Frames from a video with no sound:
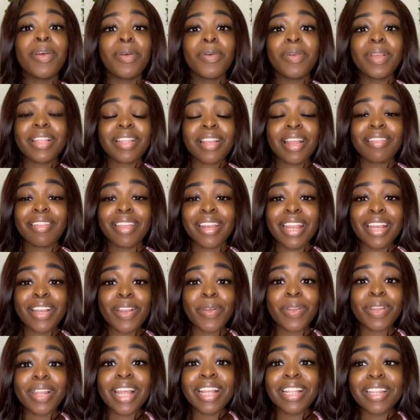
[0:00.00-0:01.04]
it's not that I
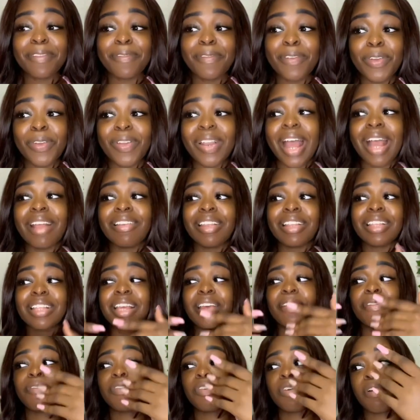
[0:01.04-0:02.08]
don't like the food, I just
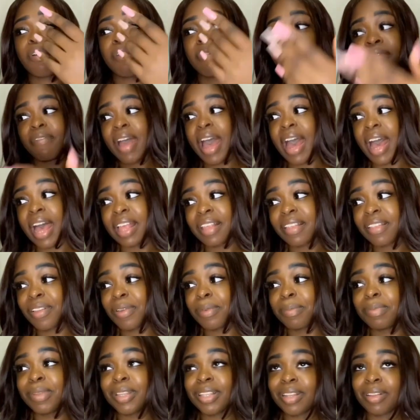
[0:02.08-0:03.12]
get full fast, so
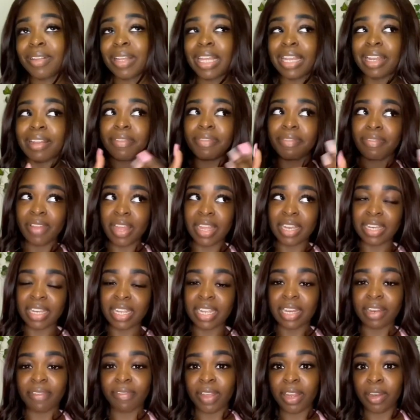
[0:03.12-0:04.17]
please don't get
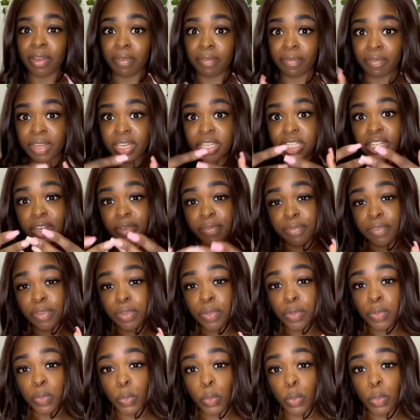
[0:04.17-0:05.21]
offended if I don't finish the
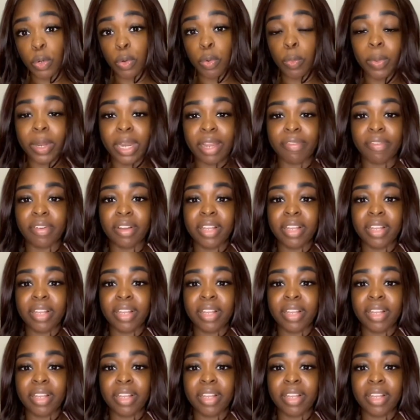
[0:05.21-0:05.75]
food or whatever,